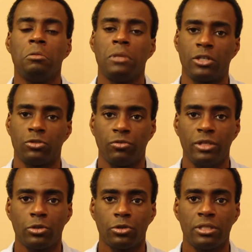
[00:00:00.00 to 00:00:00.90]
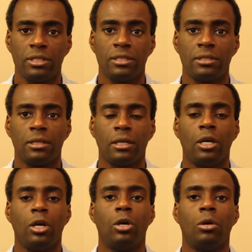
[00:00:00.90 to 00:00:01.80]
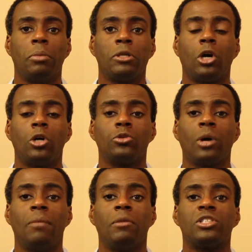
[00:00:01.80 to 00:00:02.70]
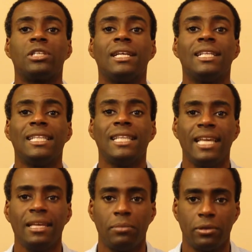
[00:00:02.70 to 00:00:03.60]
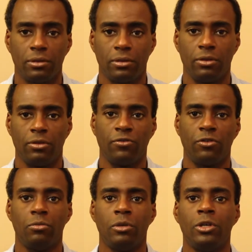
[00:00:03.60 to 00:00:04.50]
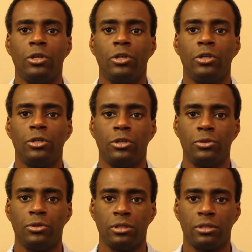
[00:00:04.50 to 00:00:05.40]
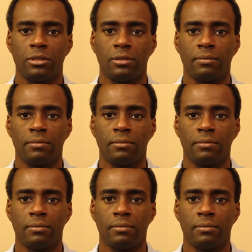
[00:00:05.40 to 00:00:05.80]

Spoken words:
natural resources, but also how much labor the firm uses.